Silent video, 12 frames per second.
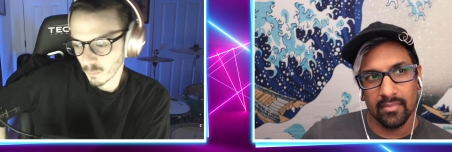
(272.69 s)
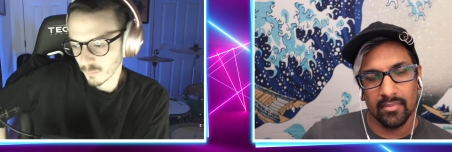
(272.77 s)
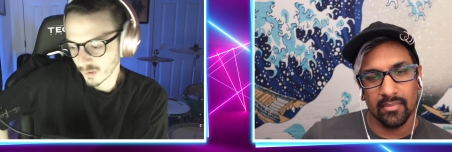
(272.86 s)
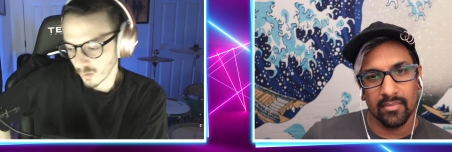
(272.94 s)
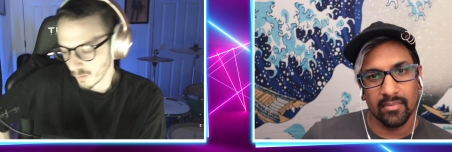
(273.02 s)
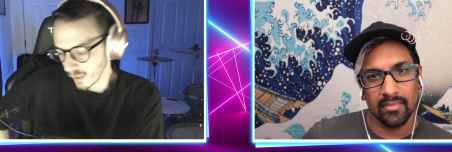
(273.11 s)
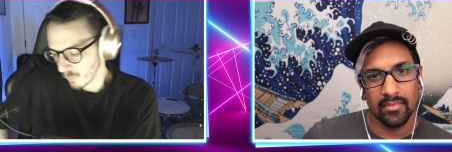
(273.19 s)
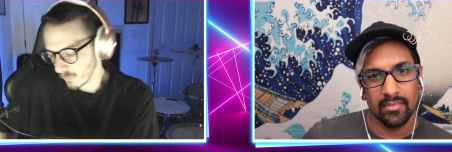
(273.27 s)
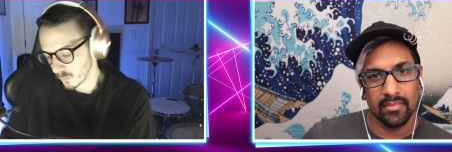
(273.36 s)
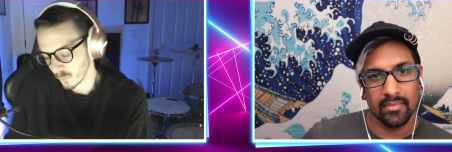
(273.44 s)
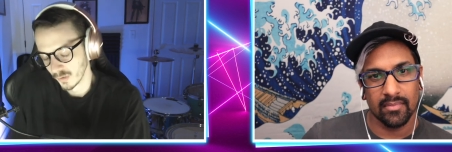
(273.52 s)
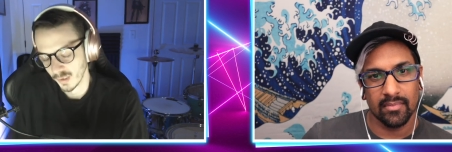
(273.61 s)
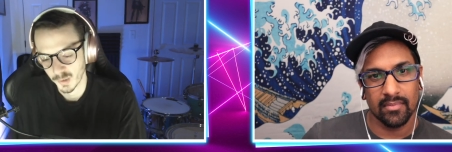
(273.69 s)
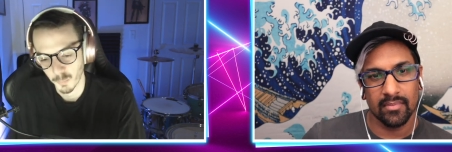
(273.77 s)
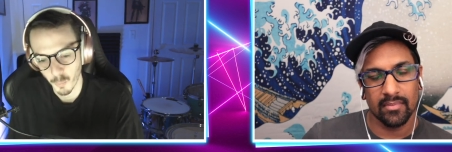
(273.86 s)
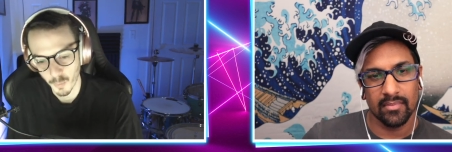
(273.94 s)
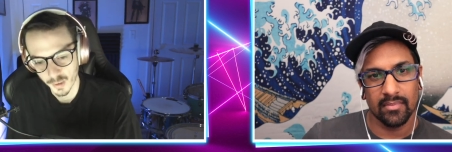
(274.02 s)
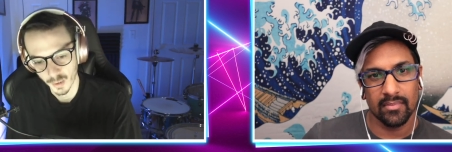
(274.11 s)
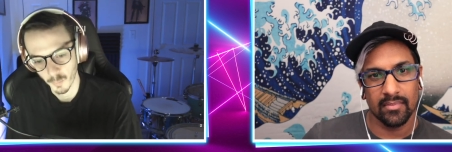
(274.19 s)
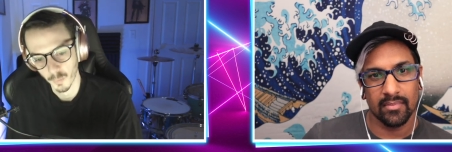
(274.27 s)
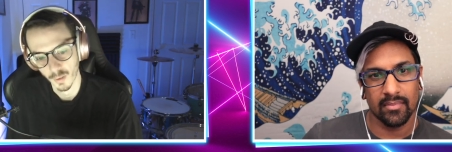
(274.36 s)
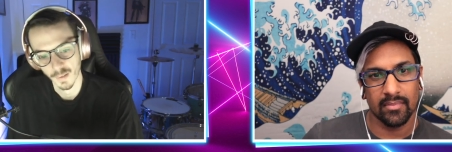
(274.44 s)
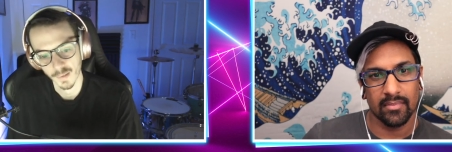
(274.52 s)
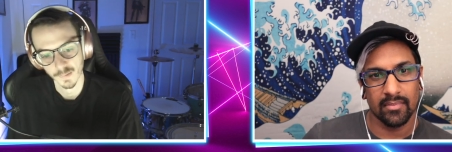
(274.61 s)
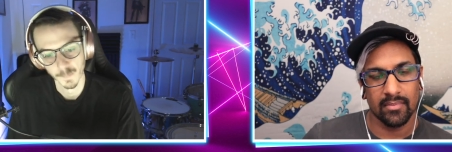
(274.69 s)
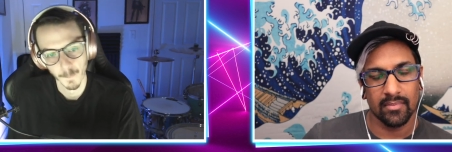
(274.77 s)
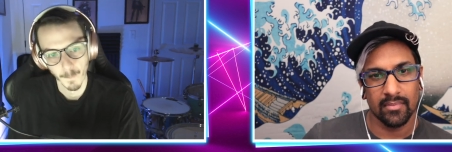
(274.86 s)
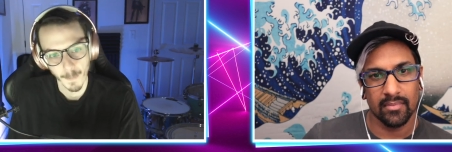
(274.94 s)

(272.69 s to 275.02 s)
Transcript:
Speaker 1: what was sold out, which was disappointing, was